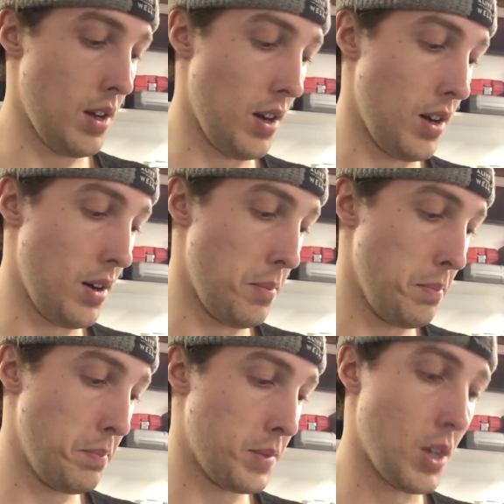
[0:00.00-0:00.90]

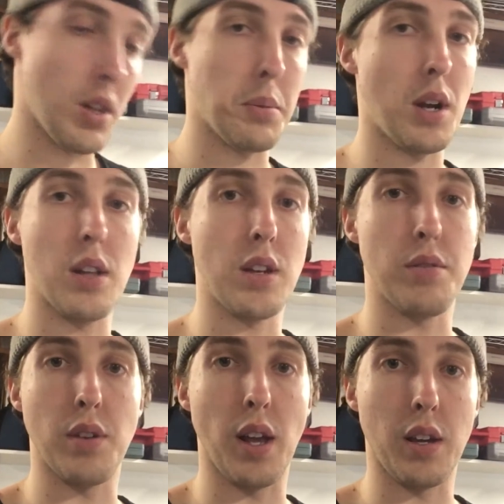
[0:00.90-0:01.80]
Um, it's only been on
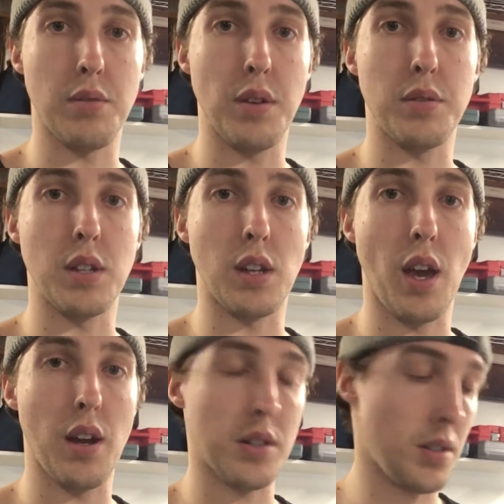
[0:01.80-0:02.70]
there for like
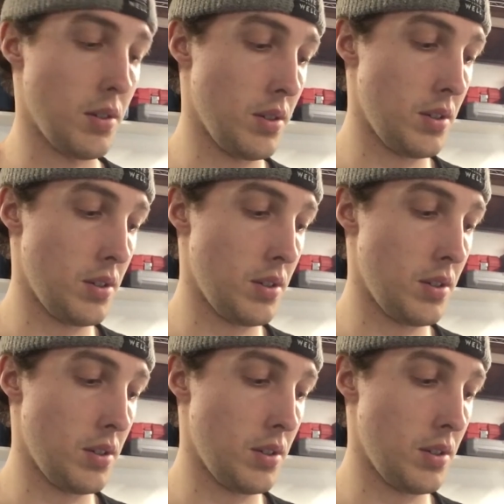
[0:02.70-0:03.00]
15K or so,